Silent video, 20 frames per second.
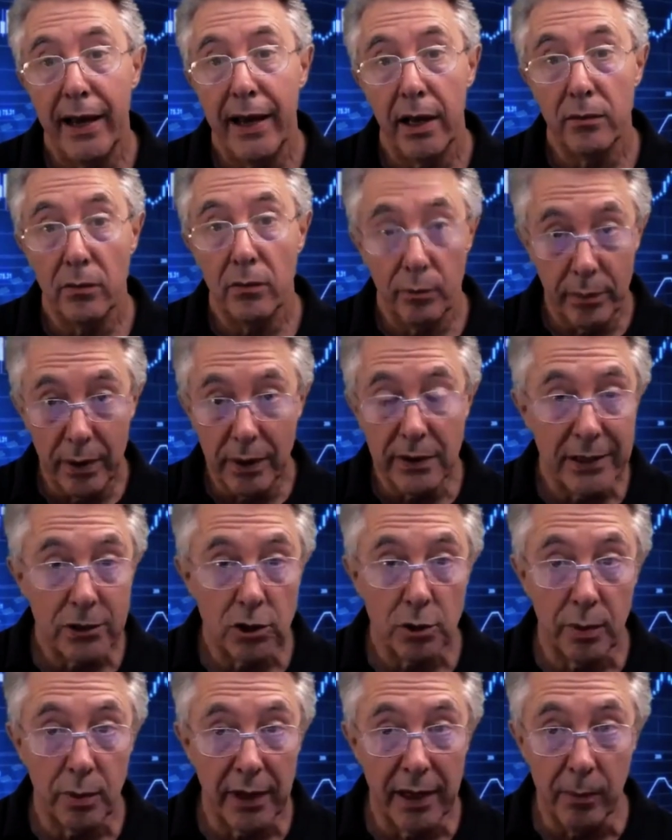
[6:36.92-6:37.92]
and build
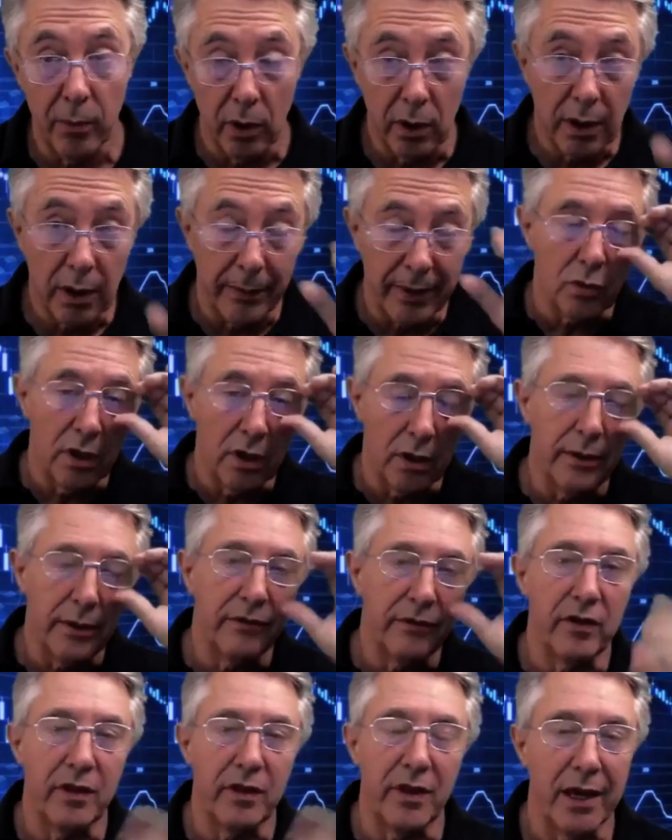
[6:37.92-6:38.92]
out your playbook. Because
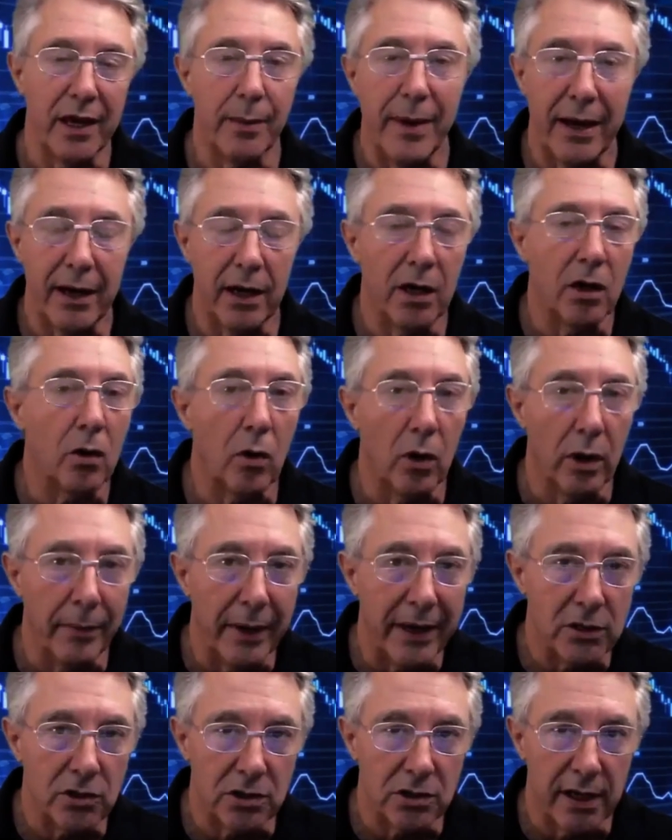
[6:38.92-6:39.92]
if you think about it, it
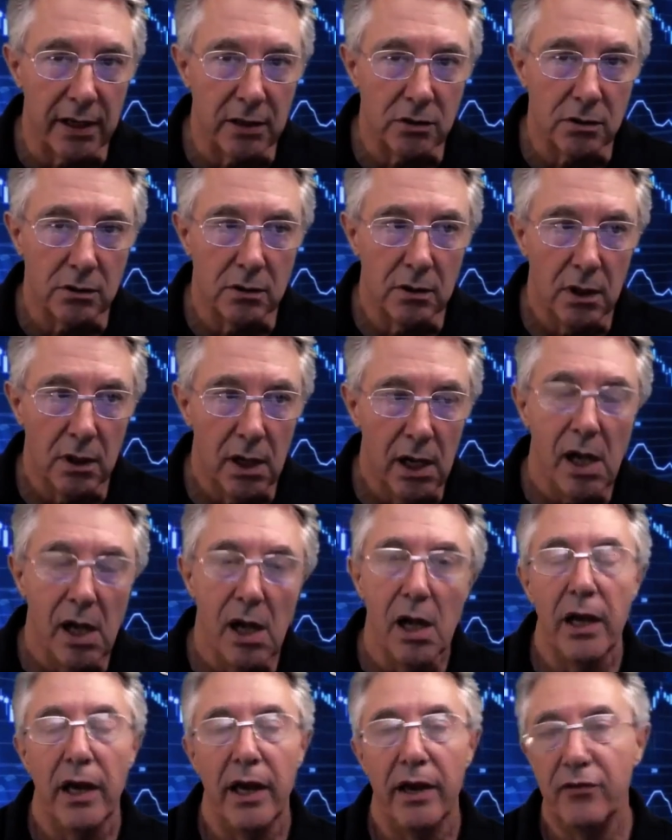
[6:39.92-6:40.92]
only makes sense.
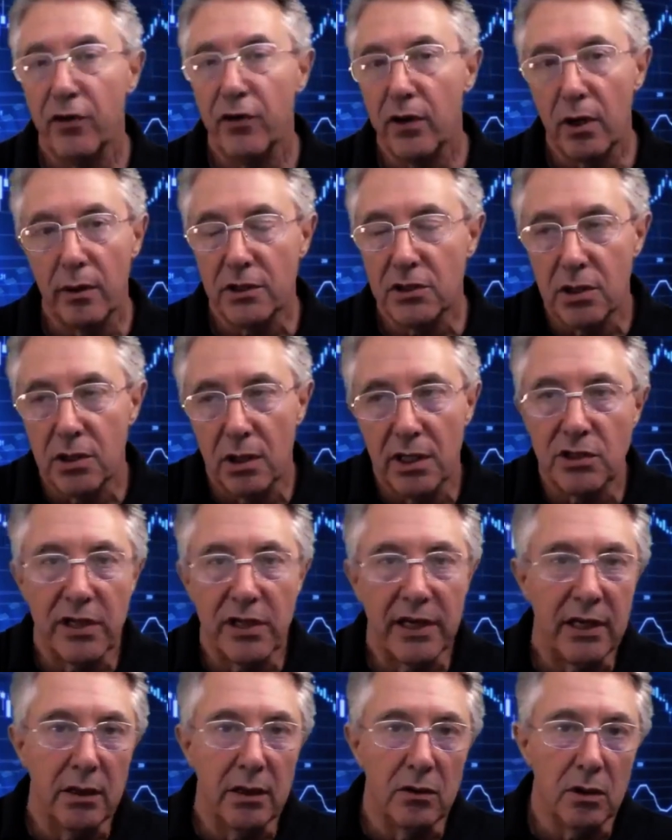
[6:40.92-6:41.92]
If you're going to,
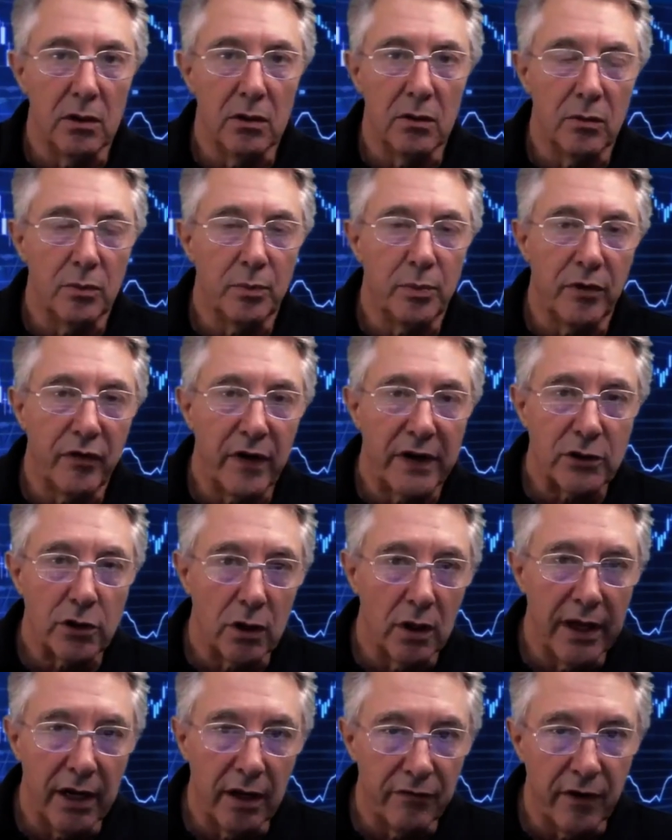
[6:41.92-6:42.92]
let's say you're a
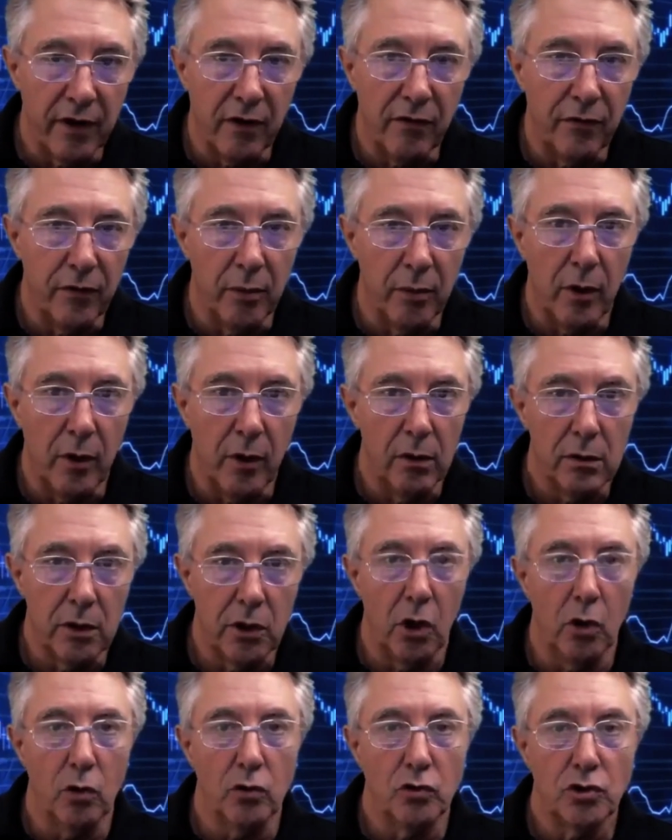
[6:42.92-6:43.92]
professional NFL football
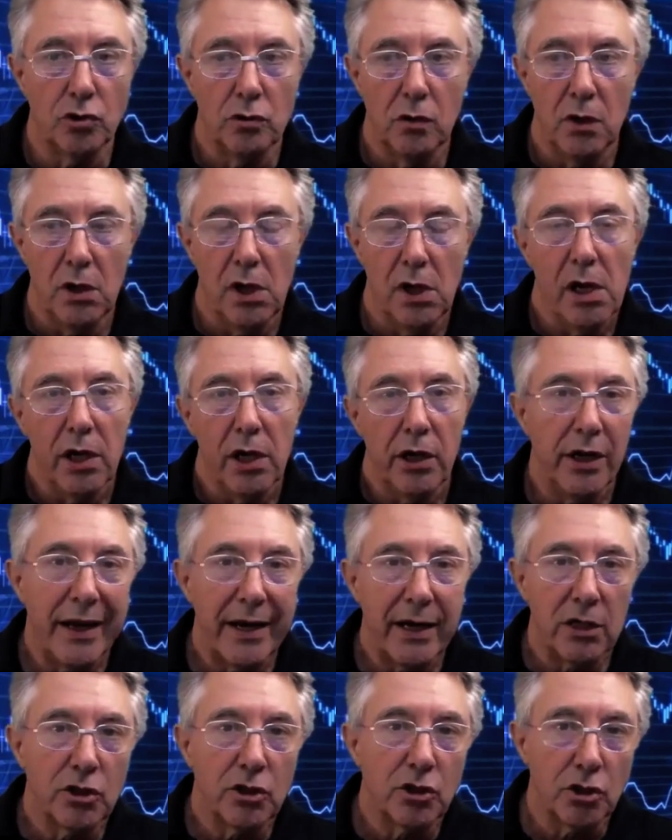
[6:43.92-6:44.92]
coach,
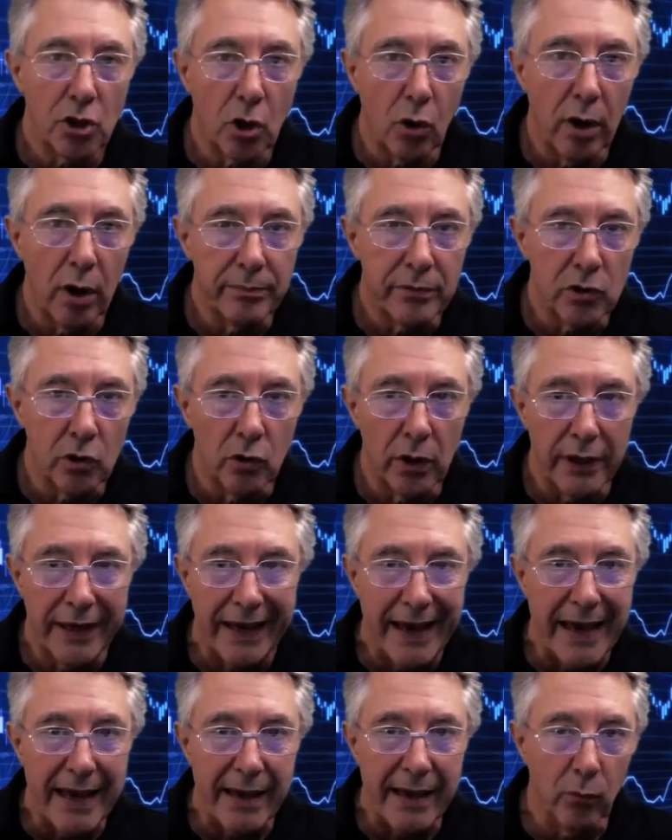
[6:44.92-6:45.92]
you're not going to show up to a
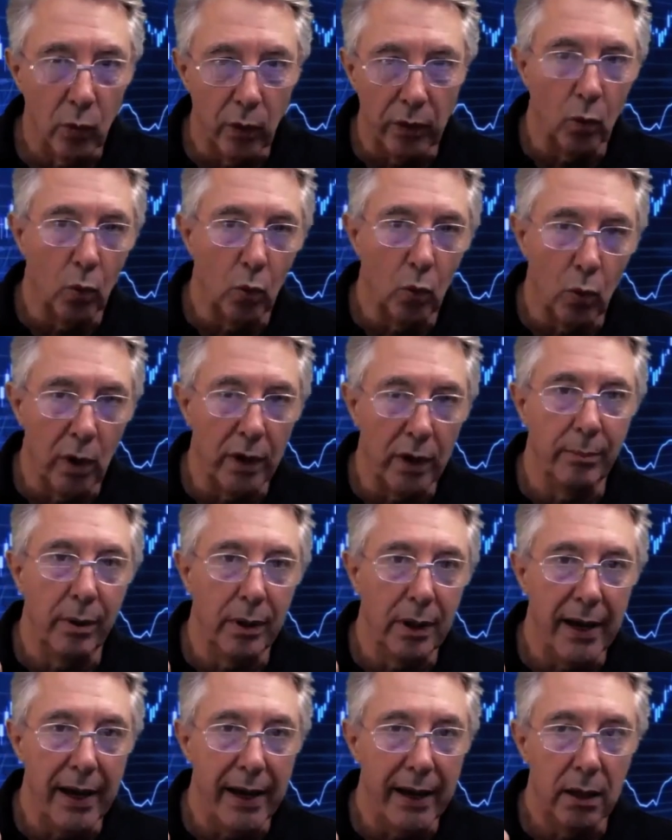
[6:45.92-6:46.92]
game with one
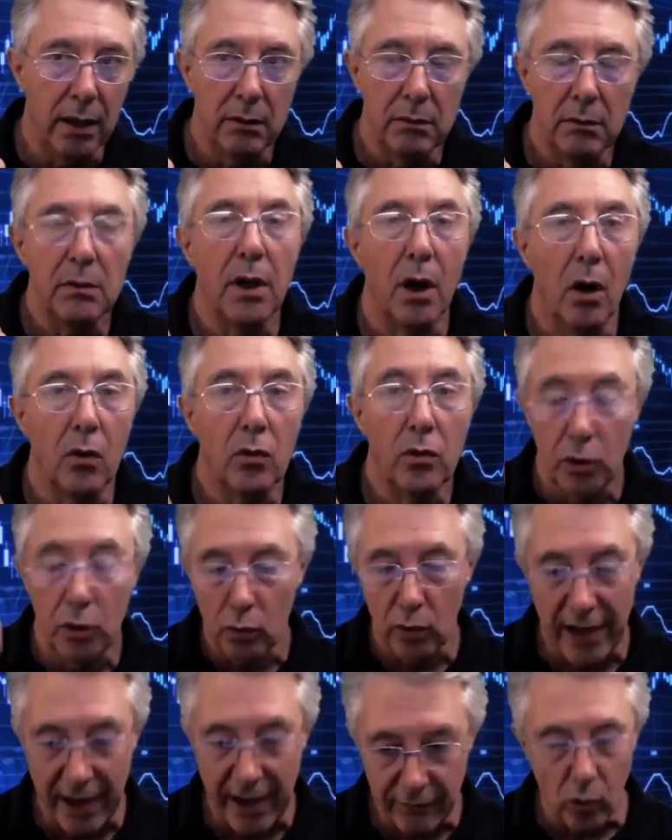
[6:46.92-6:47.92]
play. No,
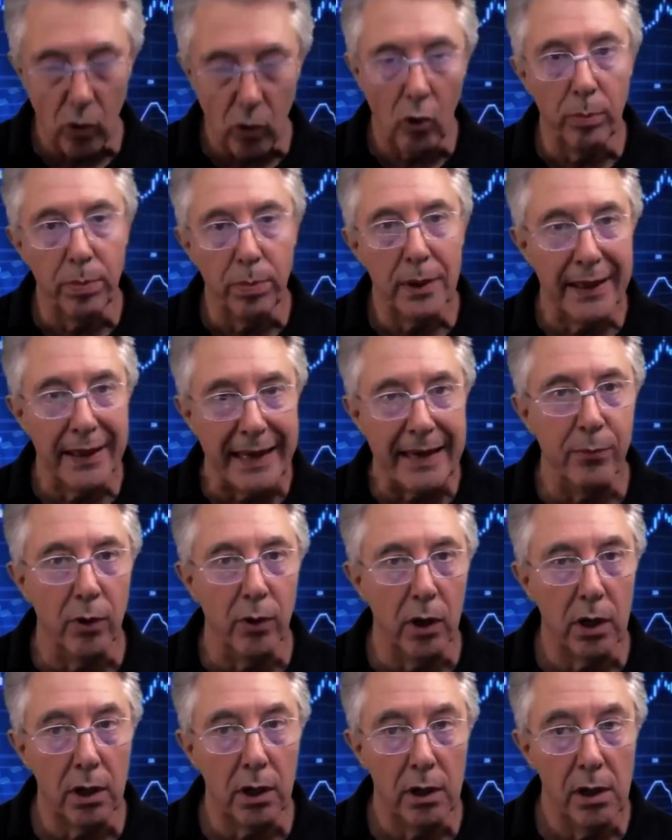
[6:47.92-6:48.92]
you want to have a whole
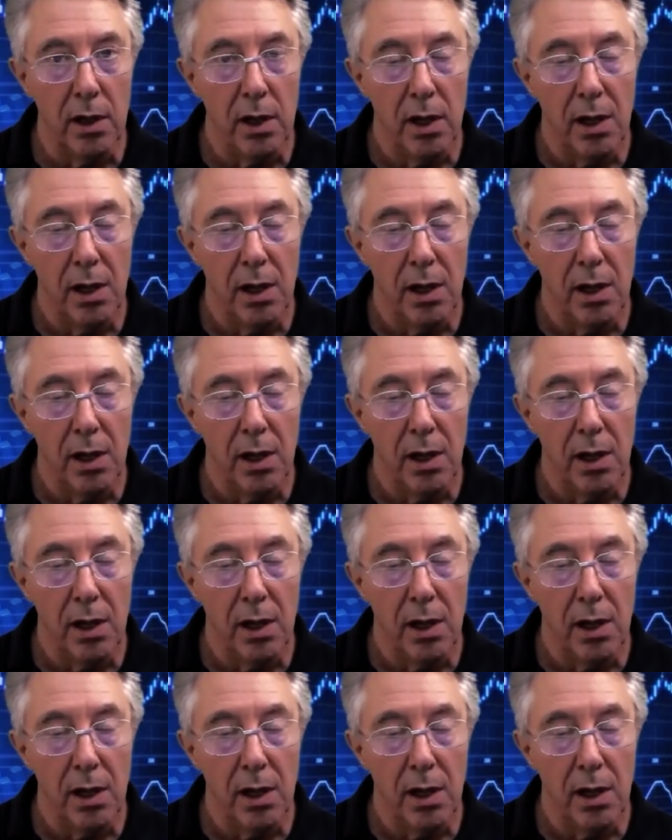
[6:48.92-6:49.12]
playbook.